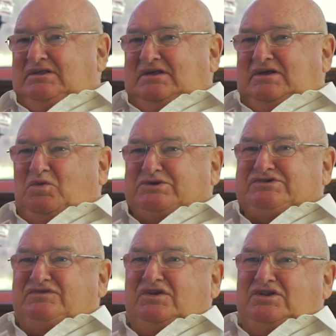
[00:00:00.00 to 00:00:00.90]
And what
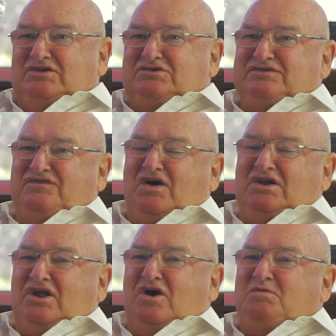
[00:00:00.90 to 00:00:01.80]
you've got to do is
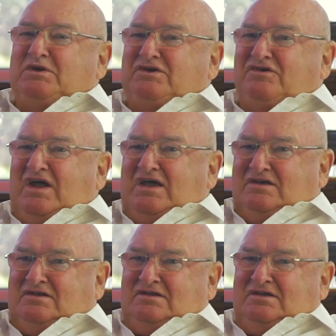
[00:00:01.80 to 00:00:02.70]
find common
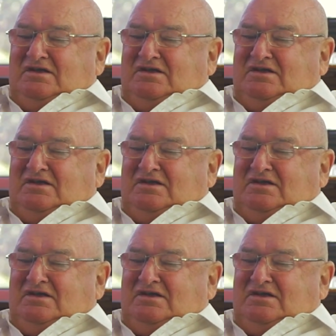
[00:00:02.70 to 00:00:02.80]
ground.